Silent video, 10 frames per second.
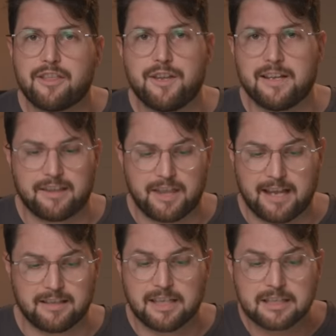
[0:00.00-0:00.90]
think
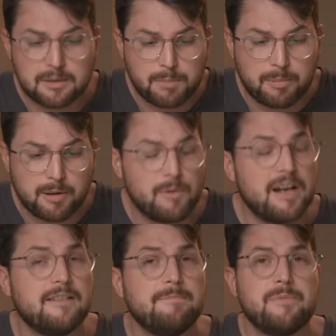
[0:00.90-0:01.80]
that this is probably the
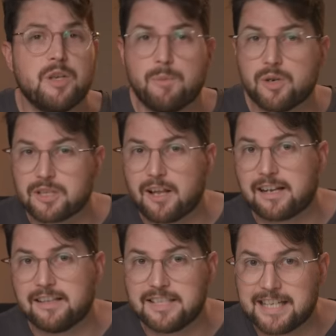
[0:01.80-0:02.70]
one you're most
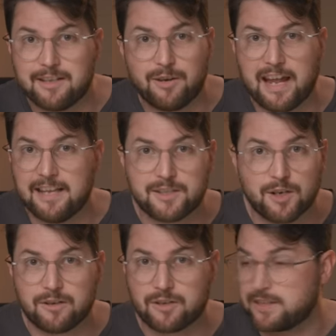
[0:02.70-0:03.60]
likely to get your hands
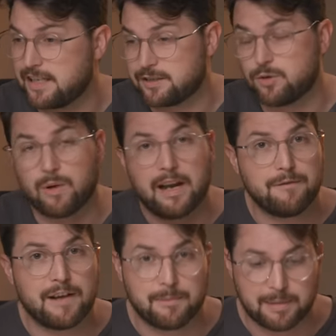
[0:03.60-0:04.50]
on, because it has great
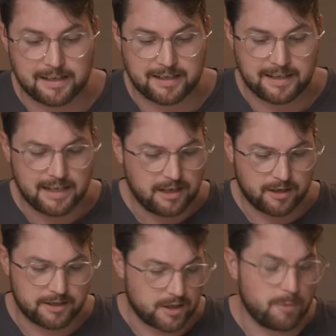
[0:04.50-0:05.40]
availability.
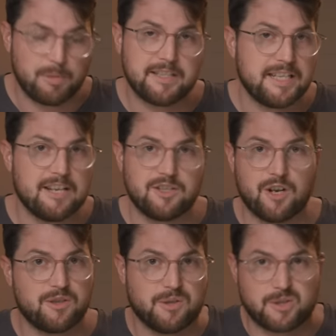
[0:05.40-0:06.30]
It's owned by
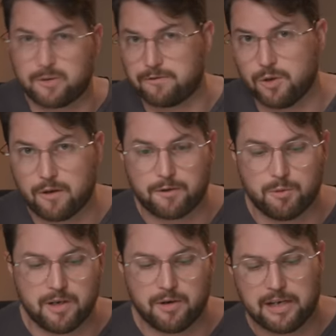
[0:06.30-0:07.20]
Diageo, so it's sort of all over the
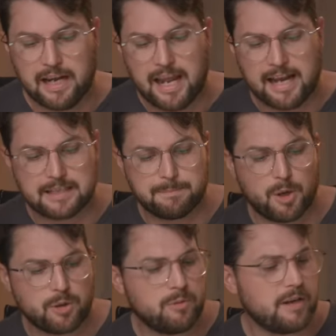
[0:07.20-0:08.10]
world, and it's
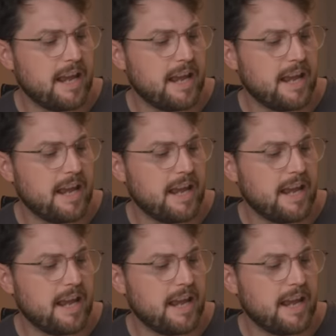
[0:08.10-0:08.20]
bottled